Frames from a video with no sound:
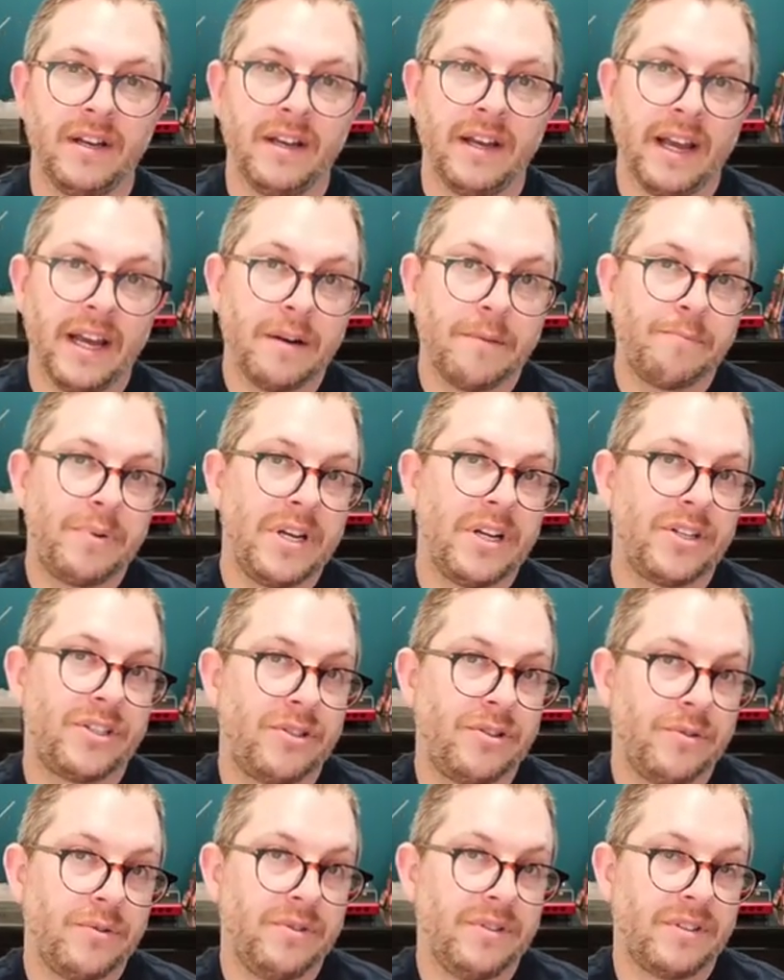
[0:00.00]
and
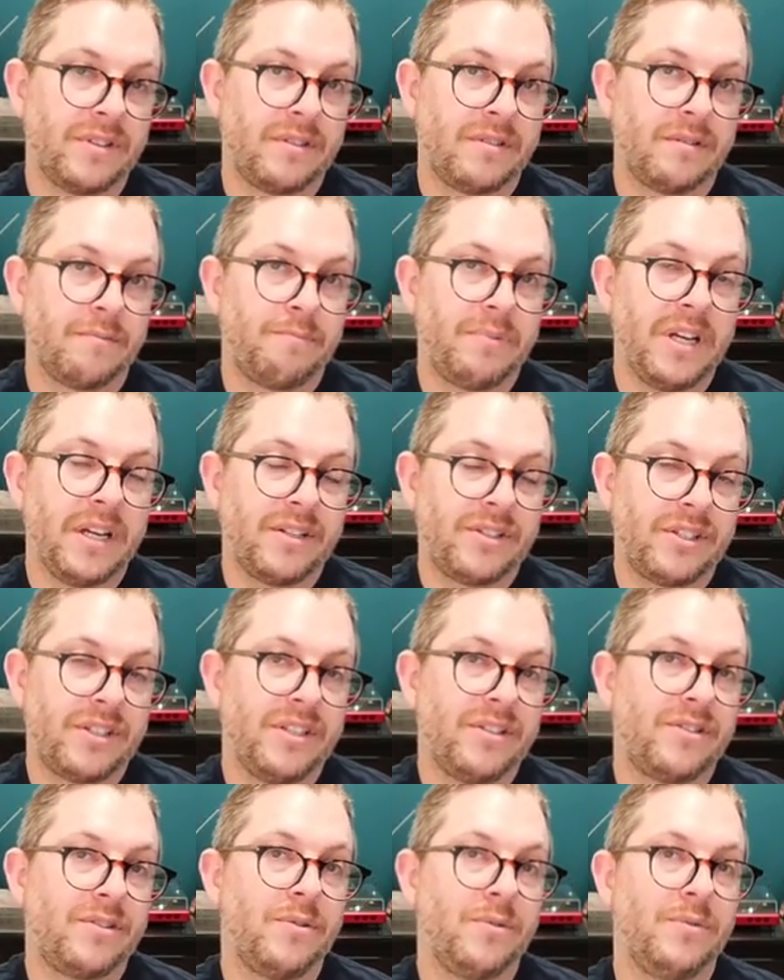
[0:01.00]

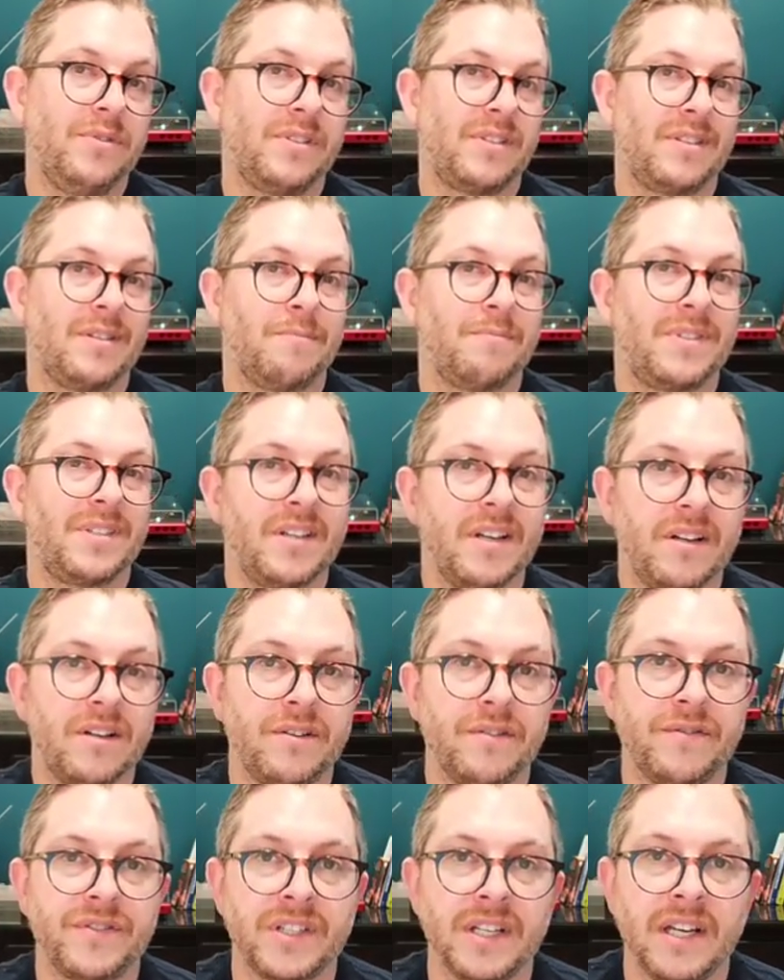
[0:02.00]
PhD students
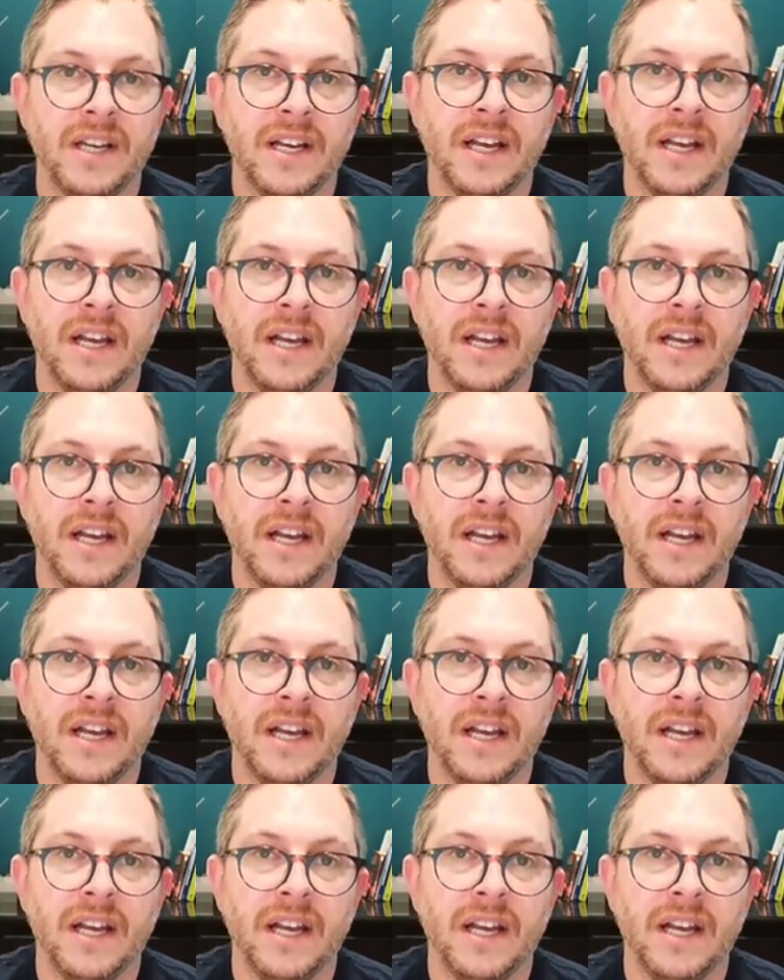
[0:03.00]
themselves,